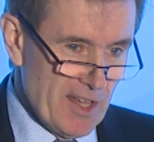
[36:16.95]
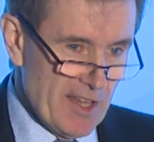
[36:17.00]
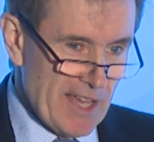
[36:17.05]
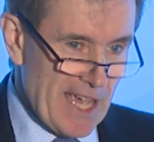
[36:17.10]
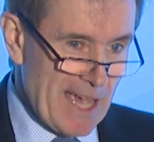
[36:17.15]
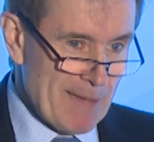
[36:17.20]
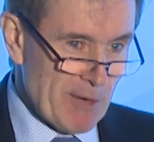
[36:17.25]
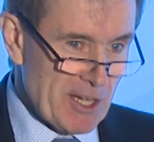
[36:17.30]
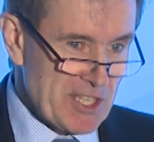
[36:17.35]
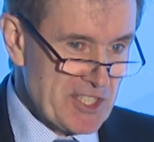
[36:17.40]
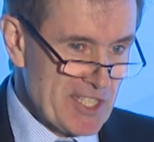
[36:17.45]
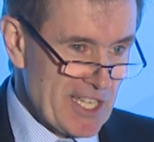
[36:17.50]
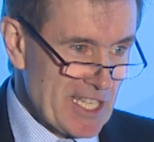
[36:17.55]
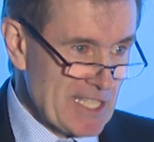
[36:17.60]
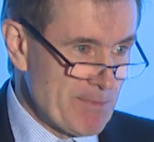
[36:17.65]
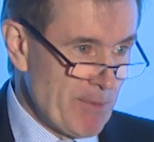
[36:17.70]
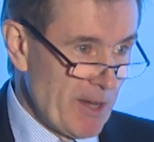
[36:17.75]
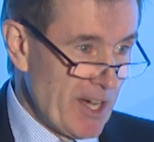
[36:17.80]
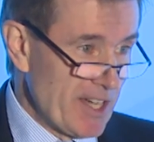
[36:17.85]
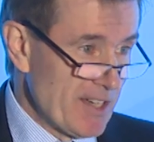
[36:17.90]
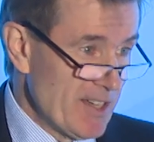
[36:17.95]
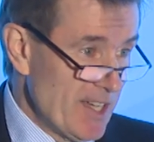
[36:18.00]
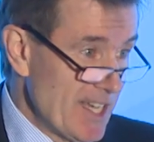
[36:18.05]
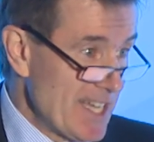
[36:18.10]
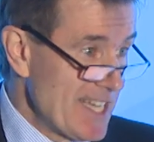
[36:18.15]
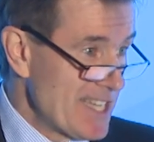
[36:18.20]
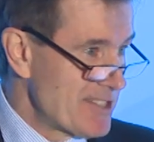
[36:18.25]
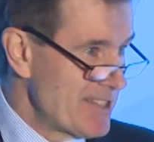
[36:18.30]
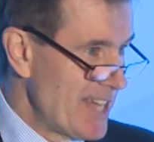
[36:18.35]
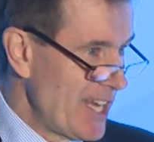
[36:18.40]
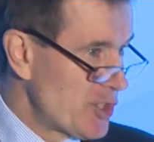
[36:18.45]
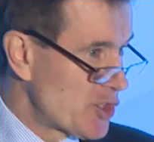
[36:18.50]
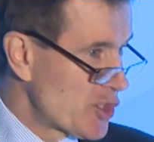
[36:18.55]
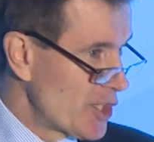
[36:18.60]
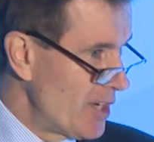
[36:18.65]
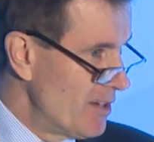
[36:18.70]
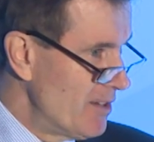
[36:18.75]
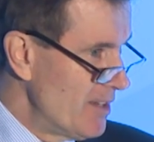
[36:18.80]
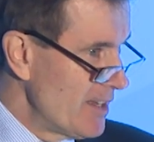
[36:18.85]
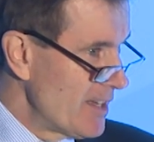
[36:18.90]
M I six, by its
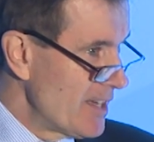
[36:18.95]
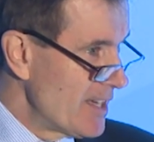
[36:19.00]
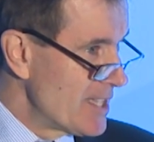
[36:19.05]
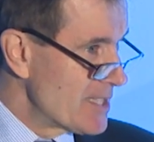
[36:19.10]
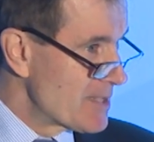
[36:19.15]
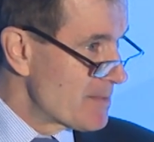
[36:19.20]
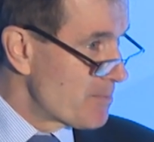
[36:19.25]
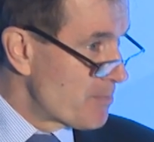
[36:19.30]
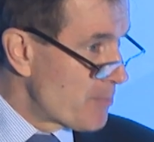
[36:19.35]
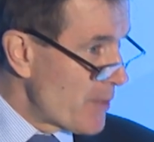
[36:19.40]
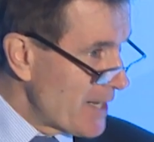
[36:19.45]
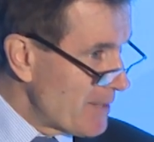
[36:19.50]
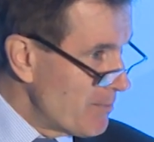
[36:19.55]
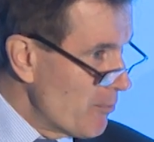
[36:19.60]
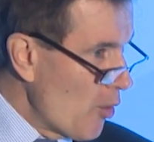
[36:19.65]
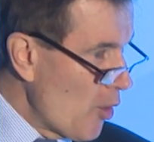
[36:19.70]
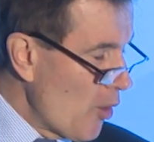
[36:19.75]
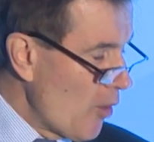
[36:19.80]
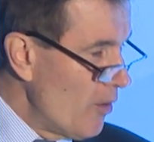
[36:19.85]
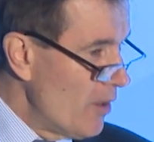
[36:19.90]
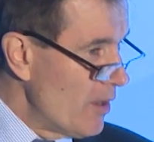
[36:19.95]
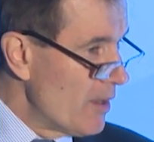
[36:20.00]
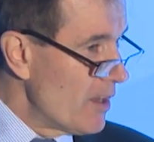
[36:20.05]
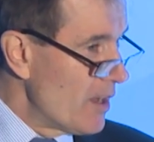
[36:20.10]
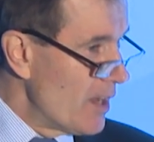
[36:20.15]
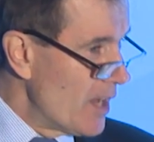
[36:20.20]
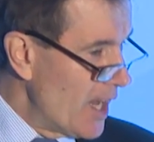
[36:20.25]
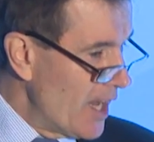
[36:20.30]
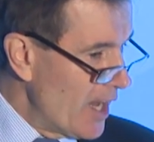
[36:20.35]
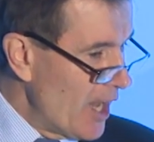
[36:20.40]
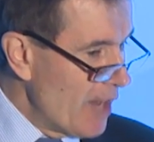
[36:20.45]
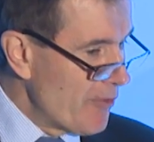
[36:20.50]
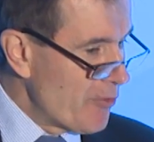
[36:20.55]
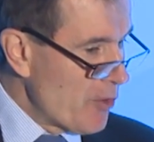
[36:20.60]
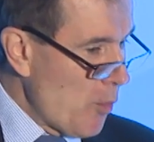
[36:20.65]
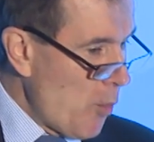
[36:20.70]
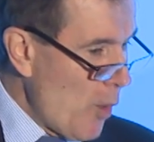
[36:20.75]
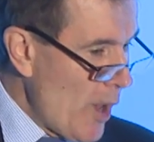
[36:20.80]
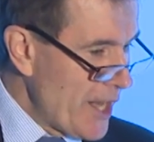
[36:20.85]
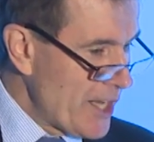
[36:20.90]
nature, is spread more uh, over a
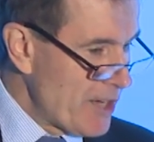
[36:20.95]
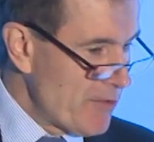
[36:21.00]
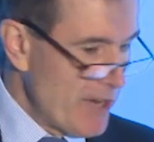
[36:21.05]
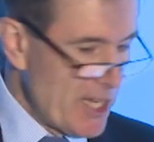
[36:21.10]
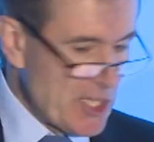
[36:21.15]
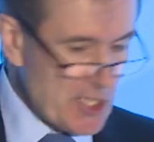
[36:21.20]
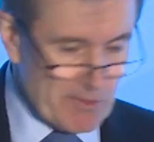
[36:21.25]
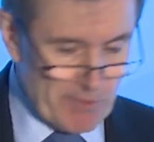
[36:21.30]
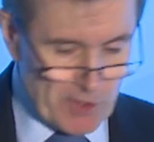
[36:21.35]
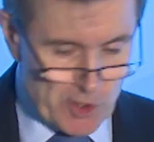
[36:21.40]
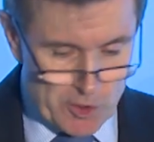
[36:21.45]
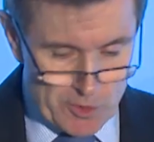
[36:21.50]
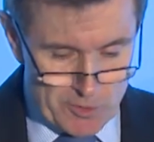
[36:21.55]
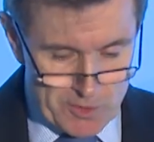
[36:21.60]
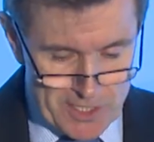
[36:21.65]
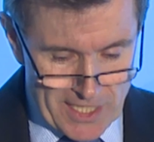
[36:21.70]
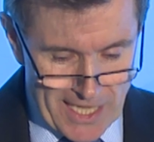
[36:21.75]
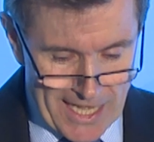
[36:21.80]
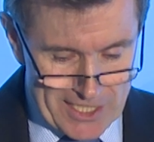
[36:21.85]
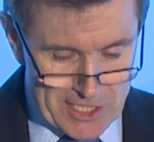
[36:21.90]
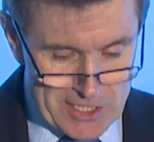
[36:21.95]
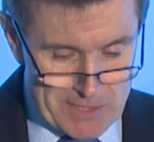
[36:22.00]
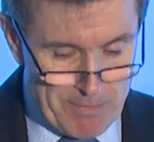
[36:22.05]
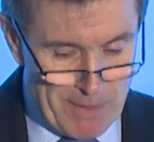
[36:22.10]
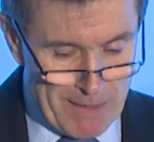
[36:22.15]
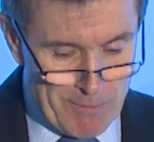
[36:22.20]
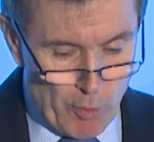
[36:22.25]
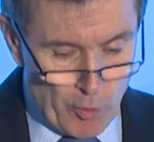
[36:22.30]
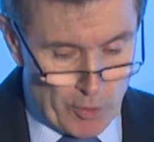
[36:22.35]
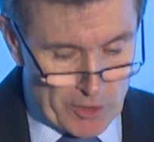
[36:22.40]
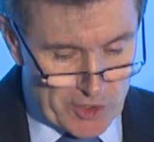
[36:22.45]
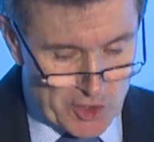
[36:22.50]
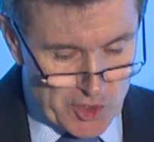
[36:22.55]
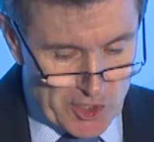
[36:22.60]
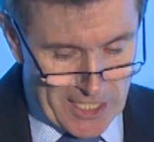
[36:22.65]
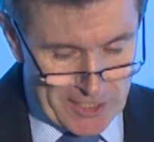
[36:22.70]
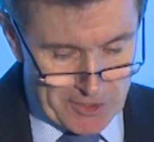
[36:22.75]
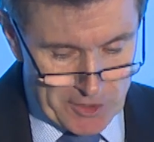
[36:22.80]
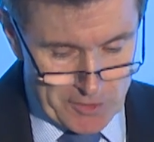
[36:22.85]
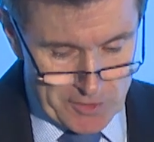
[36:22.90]
wider range of issues and is a bit more in the
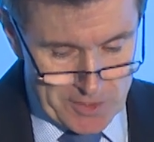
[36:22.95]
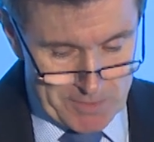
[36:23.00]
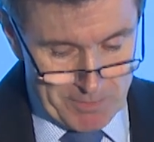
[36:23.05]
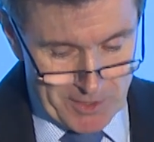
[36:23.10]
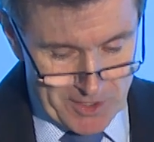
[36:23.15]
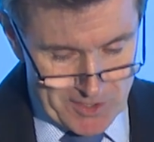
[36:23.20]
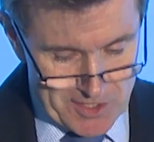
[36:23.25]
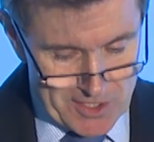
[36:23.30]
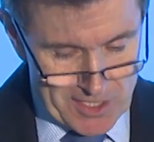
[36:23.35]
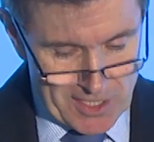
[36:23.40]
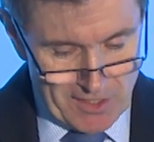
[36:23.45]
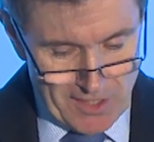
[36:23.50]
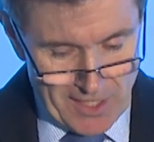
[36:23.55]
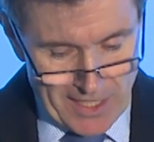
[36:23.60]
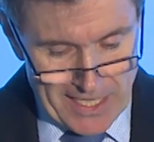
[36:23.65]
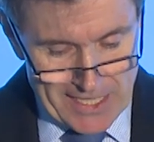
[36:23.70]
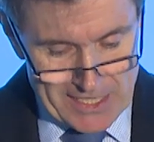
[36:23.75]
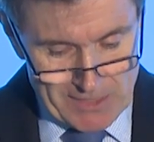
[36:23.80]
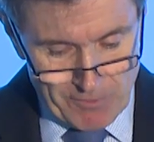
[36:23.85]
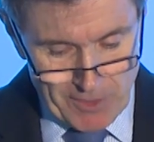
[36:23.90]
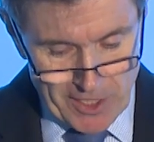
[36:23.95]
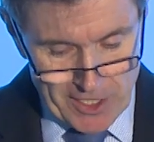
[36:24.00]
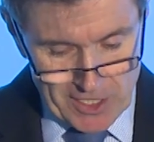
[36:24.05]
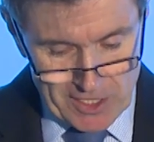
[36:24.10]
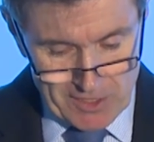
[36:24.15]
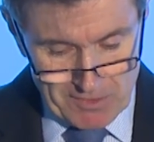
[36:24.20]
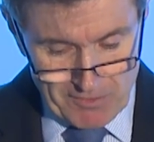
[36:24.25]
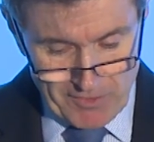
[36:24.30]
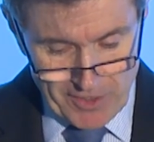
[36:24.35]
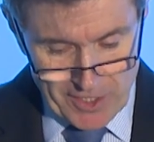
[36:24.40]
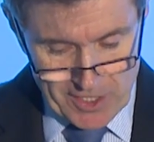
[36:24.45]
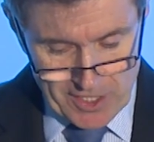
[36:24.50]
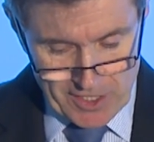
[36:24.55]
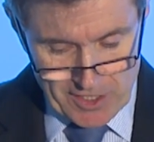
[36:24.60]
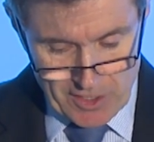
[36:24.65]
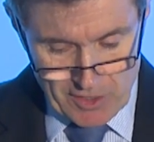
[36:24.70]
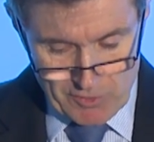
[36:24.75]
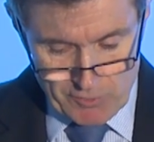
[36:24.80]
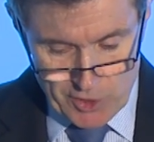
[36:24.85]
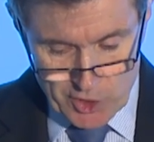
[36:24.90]
shadows. But uh, it's very, very
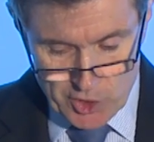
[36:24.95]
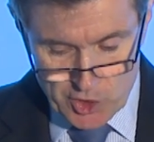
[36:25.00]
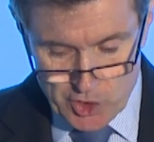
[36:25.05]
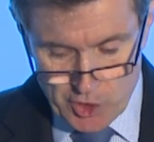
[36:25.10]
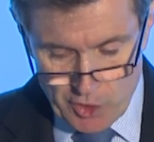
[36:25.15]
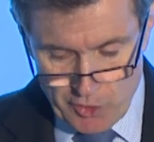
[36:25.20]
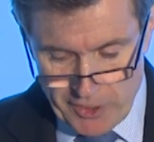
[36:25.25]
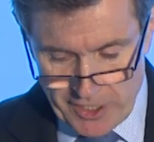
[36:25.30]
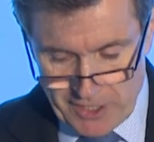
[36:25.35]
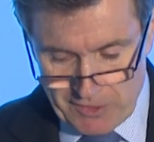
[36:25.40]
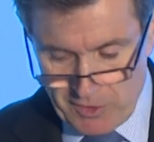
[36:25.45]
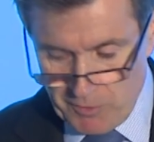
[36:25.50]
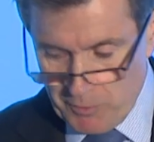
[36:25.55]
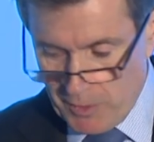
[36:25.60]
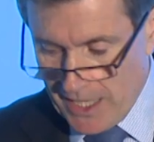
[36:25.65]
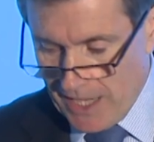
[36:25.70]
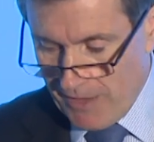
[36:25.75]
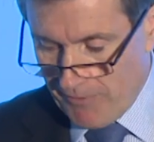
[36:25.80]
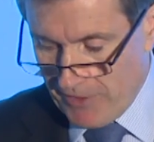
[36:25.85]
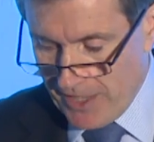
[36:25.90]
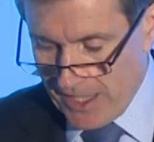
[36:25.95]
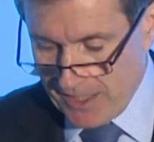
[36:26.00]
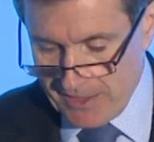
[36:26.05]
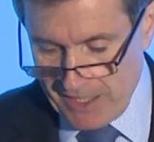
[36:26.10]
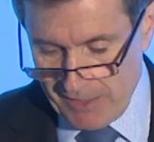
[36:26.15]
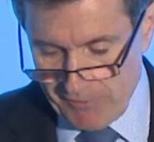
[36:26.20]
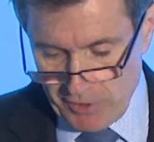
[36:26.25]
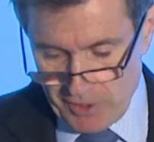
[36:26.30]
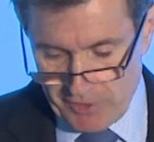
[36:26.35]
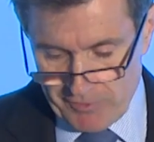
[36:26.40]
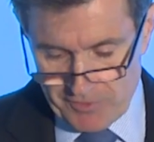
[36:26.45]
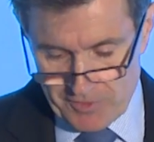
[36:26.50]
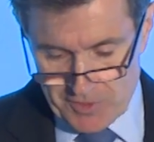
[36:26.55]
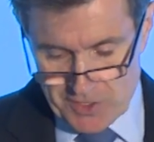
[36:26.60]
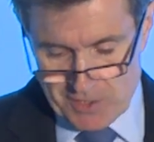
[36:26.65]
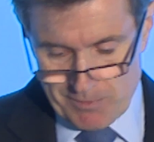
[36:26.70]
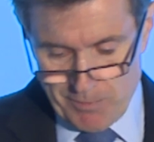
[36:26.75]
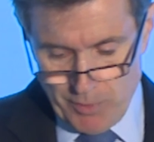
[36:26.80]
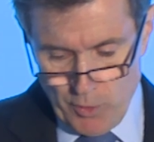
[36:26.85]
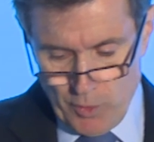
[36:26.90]
uh, reassuring that we have that level of
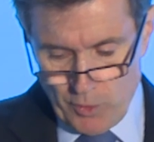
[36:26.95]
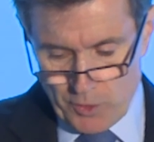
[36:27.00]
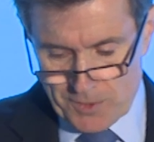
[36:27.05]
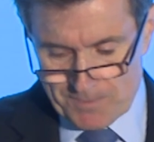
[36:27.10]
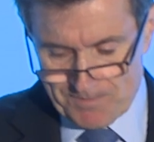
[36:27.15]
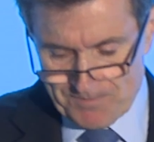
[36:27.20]
support.